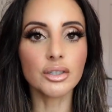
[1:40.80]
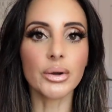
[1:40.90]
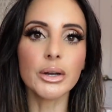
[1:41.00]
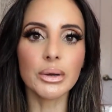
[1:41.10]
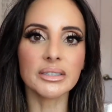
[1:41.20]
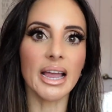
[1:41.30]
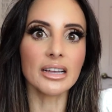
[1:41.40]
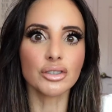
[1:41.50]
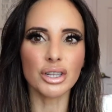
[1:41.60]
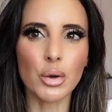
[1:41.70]
so anyways, I
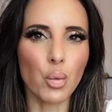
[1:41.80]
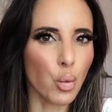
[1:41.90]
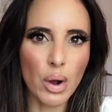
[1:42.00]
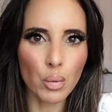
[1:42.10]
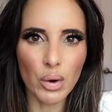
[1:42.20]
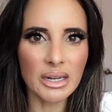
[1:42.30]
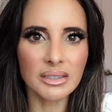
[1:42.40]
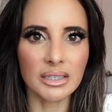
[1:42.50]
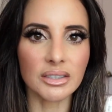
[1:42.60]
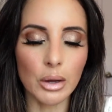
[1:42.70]
asked her, like, what is
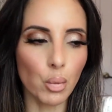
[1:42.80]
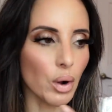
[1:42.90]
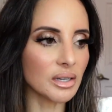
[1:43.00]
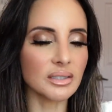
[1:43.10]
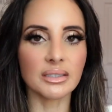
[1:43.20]
this? Like, what does this